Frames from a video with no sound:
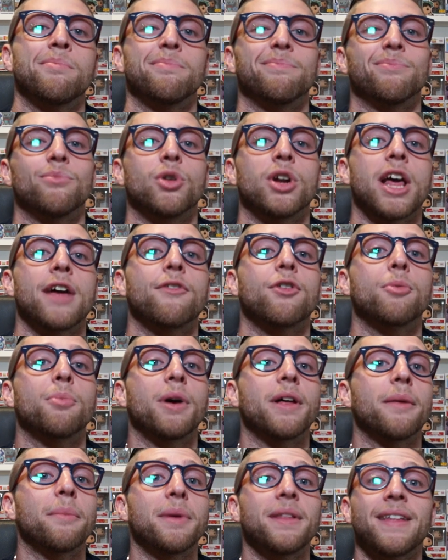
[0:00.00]
whatever.
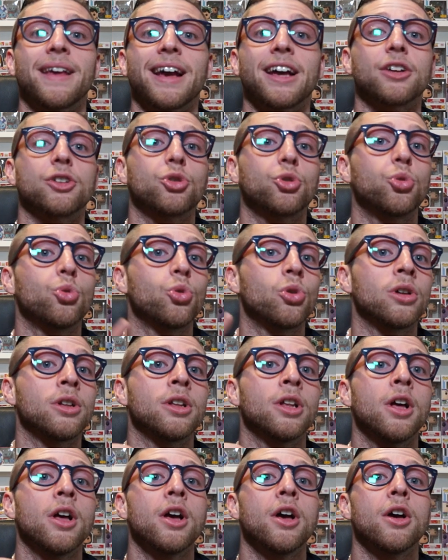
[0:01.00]
But, I mean, they got
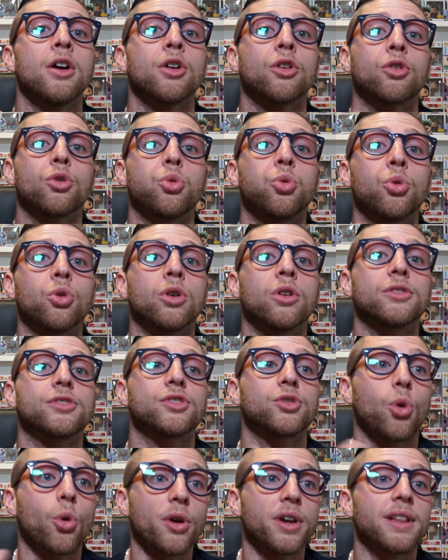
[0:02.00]
cool
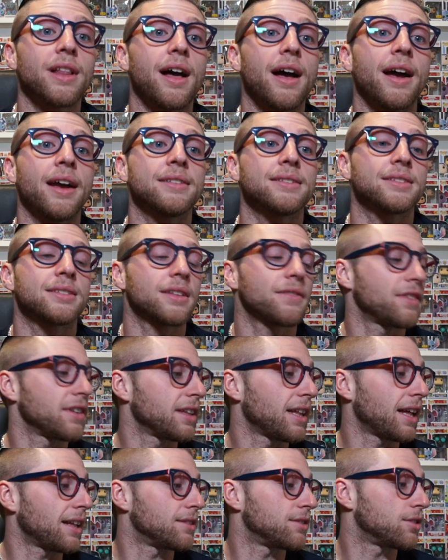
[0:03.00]
storylines and stuff like
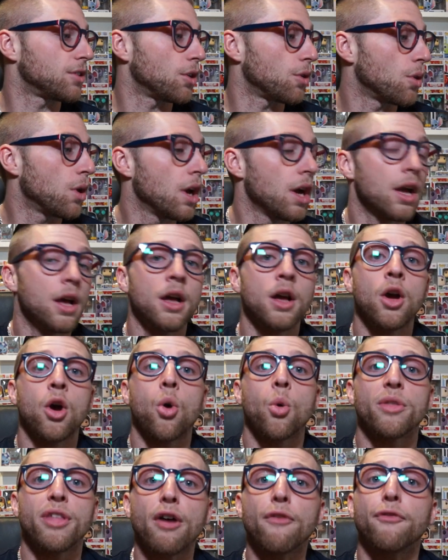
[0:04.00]
that. So,
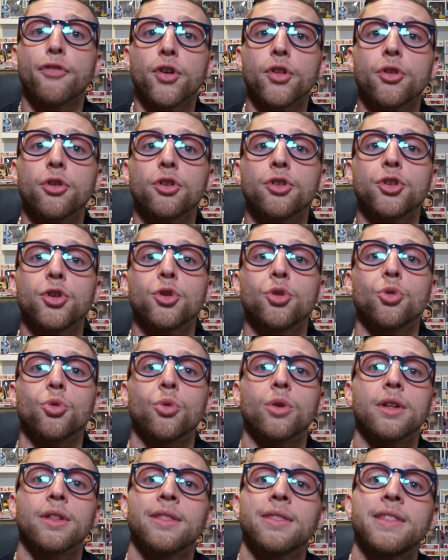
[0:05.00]
without further ado,
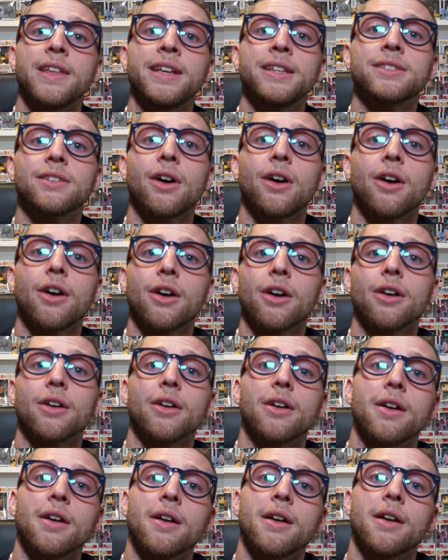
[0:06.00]
these are
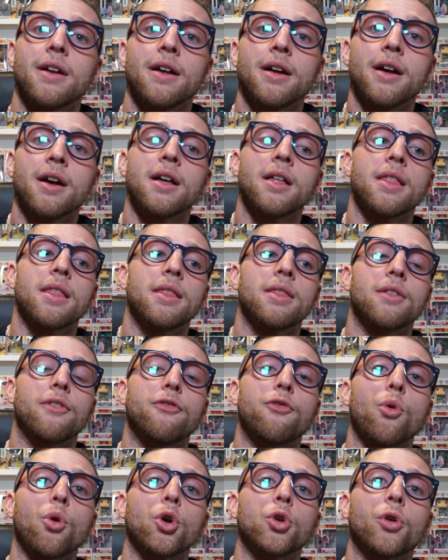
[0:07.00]
the
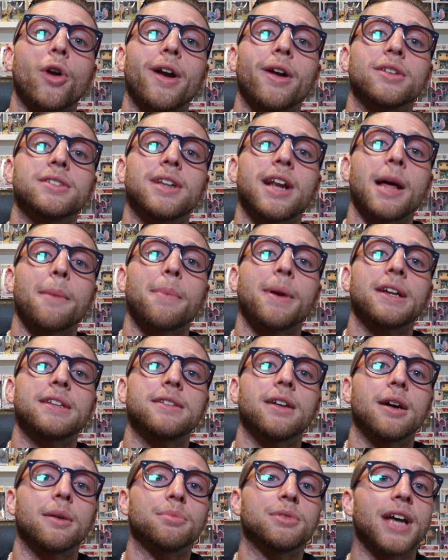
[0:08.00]
4 grails that I picked
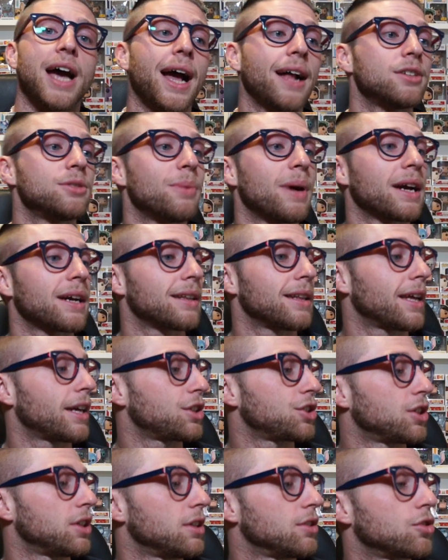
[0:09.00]
up to add to my
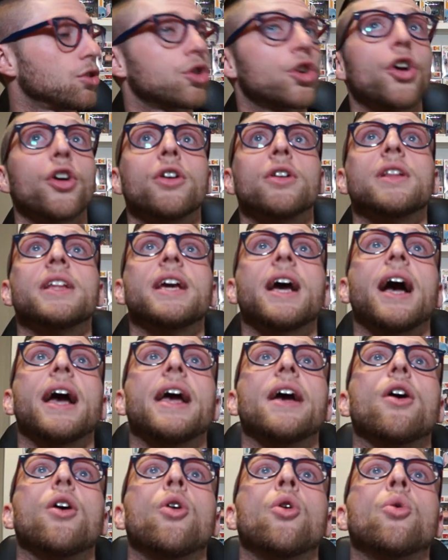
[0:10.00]
collection. So, currently,
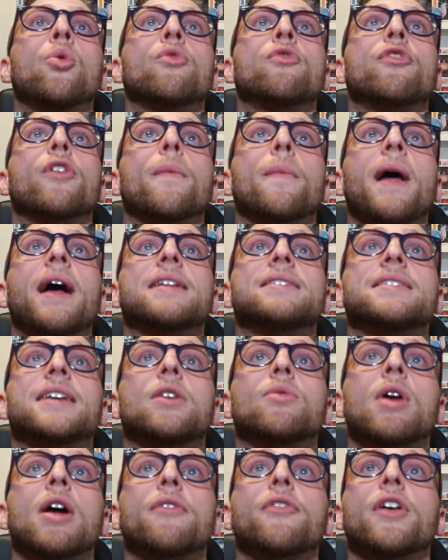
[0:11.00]
I own from that
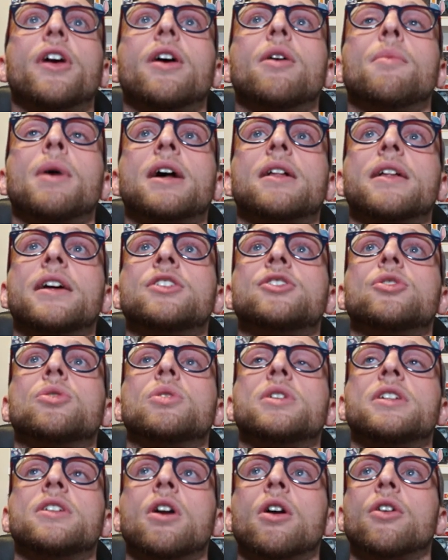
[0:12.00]
set Raphael, Michelangelo,
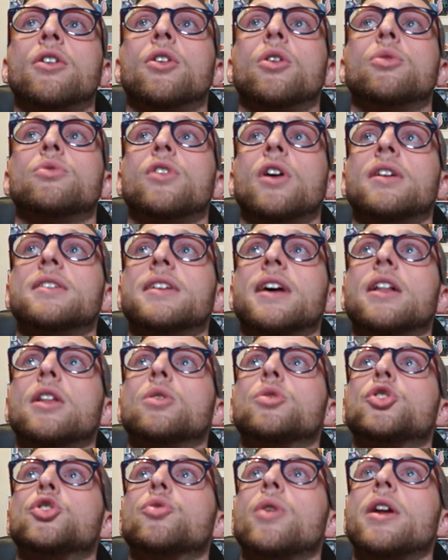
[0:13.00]
Leonardo,
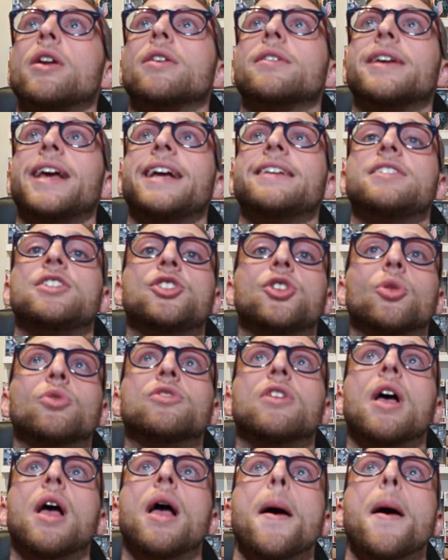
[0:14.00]
Donatello, Shredder, Casey Jones,
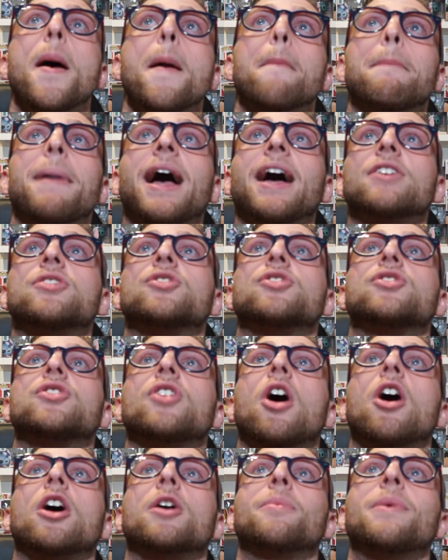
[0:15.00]
Baxter
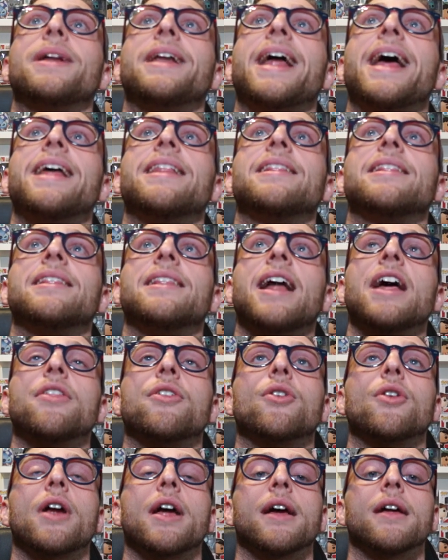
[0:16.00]
Stockman, and
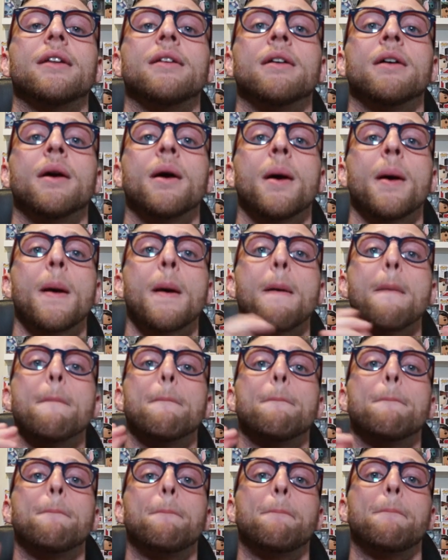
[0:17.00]
Leatherhead.
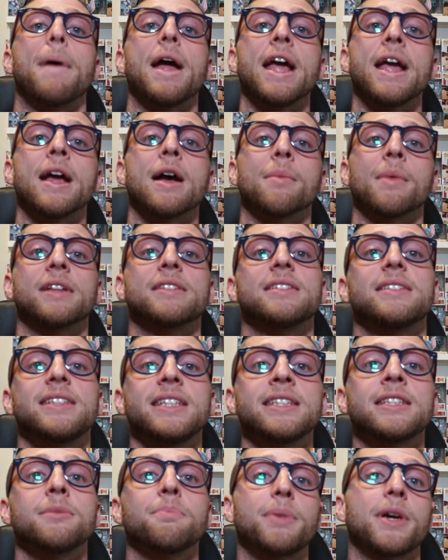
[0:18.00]
Bam! That's a
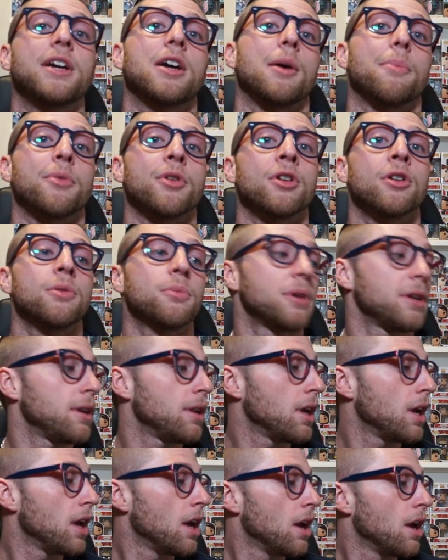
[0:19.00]
decent pickup, you know what I mean?
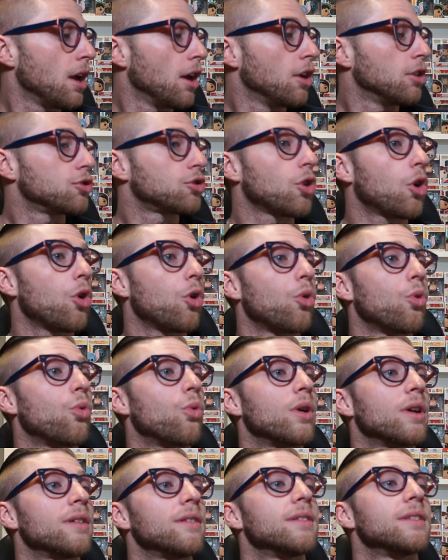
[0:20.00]
So,
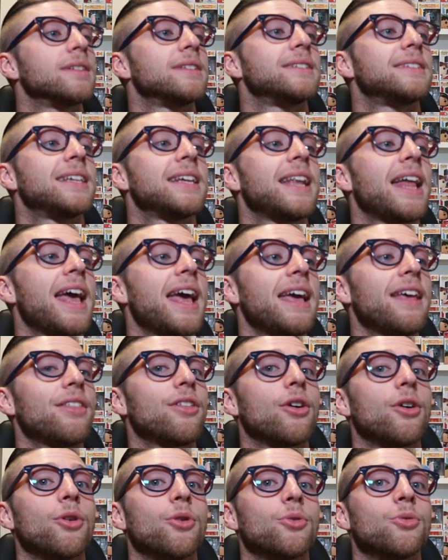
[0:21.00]
today,
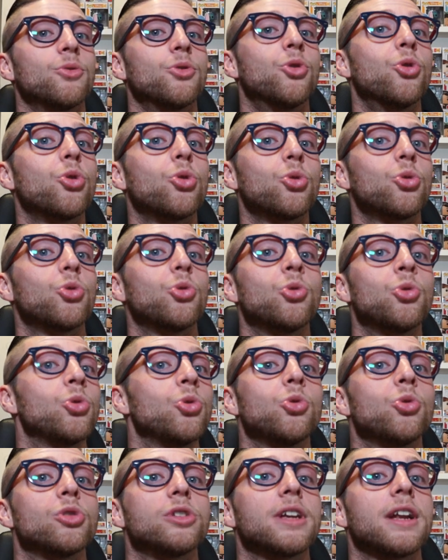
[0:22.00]

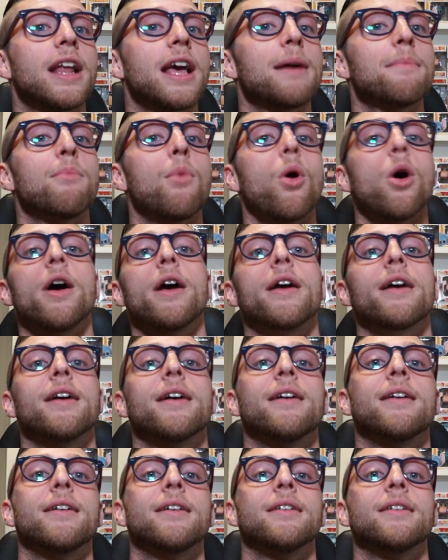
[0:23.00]
though, today, boy,
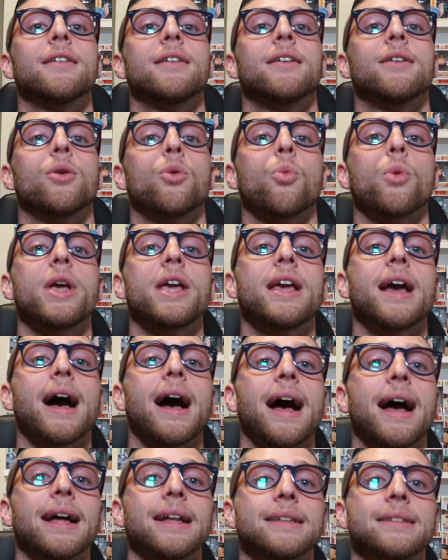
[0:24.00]
we
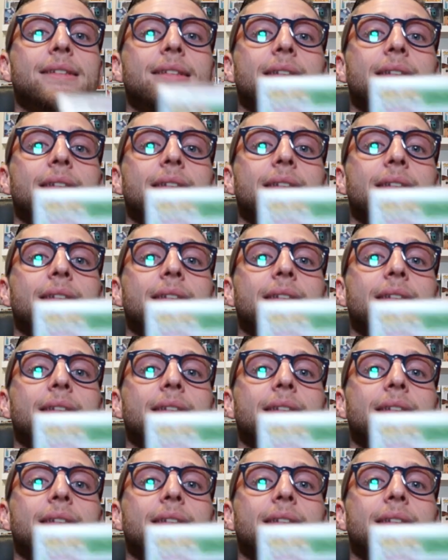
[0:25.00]
got,